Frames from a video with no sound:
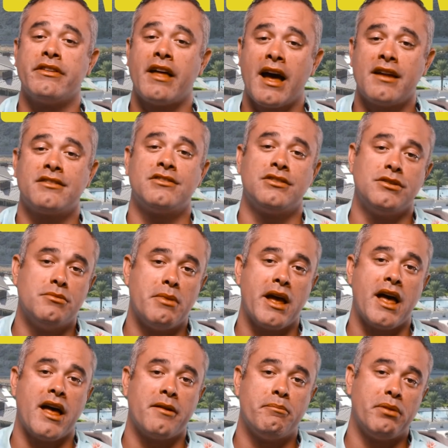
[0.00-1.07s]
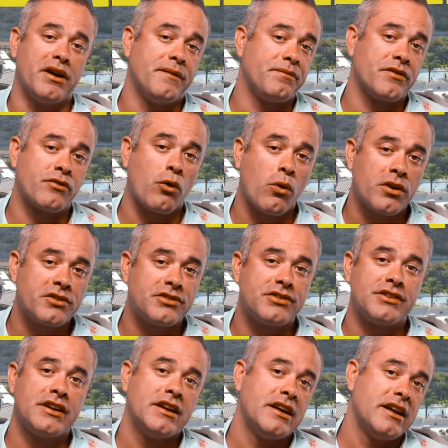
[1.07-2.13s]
Not too bad, but of course